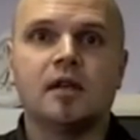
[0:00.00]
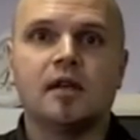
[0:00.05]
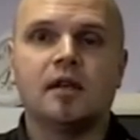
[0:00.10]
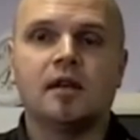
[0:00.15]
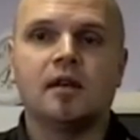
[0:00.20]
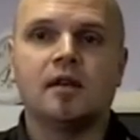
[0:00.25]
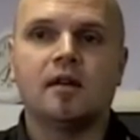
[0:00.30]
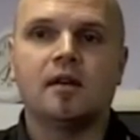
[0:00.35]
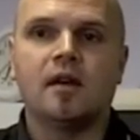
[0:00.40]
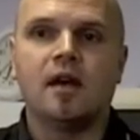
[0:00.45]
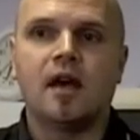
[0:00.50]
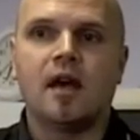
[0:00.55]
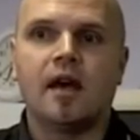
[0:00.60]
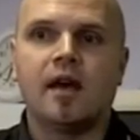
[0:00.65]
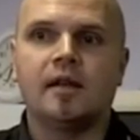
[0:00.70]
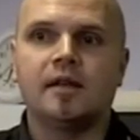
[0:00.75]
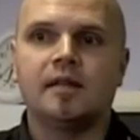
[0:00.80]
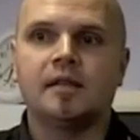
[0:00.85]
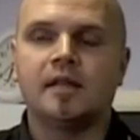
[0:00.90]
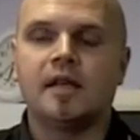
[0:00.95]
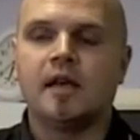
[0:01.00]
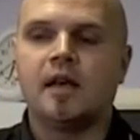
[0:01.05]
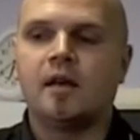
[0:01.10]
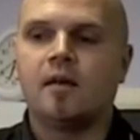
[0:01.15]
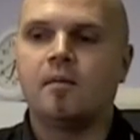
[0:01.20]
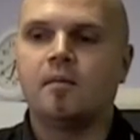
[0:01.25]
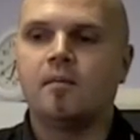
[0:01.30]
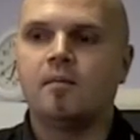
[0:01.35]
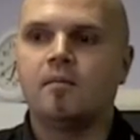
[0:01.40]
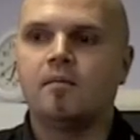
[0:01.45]
at
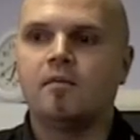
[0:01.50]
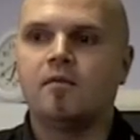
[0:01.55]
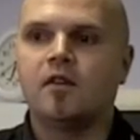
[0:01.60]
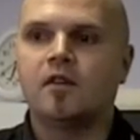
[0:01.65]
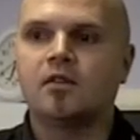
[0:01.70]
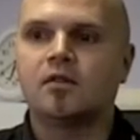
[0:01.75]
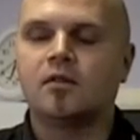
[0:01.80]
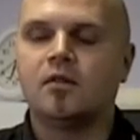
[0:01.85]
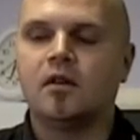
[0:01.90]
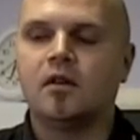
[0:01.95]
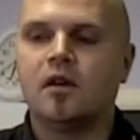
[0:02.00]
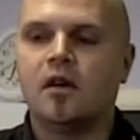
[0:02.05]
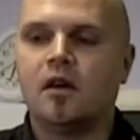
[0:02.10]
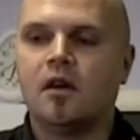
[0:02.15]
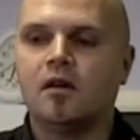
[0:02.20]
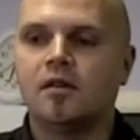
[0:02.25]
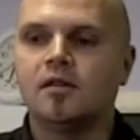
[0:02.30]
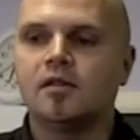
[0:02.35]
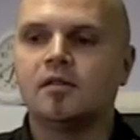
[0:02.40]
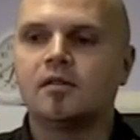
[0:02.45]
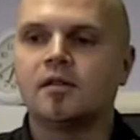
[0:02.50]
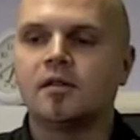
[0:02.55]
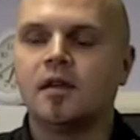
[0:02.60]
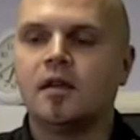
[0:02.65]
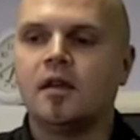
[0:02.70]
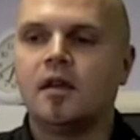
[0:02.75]
Victoria House,